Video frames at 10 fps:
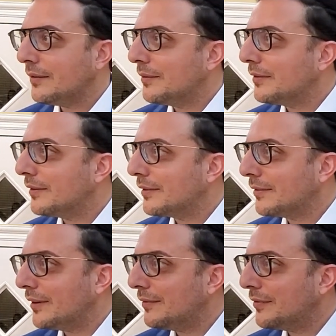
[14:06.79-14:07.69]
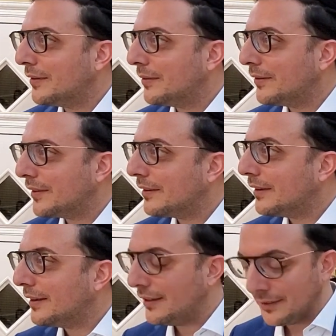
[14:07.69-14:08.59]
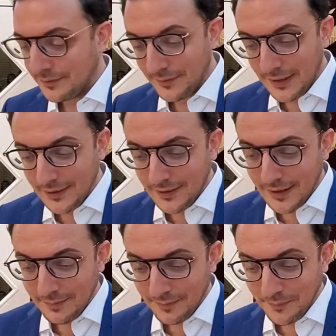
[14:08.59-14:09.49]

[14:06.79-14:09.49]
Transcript: It was a great fundraising idea at the time.